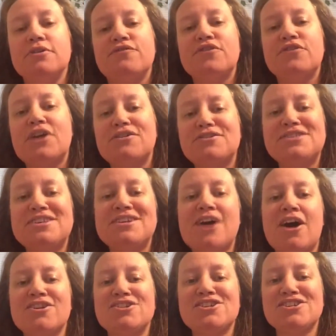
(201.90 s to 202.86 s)
for those that
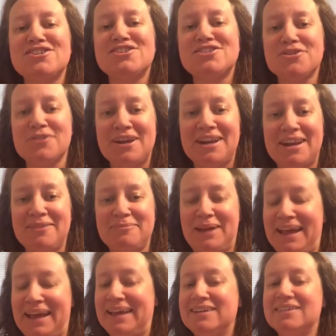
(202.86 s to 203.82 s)
are just joining
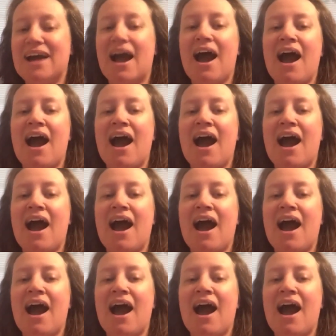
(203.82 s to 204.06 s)
me,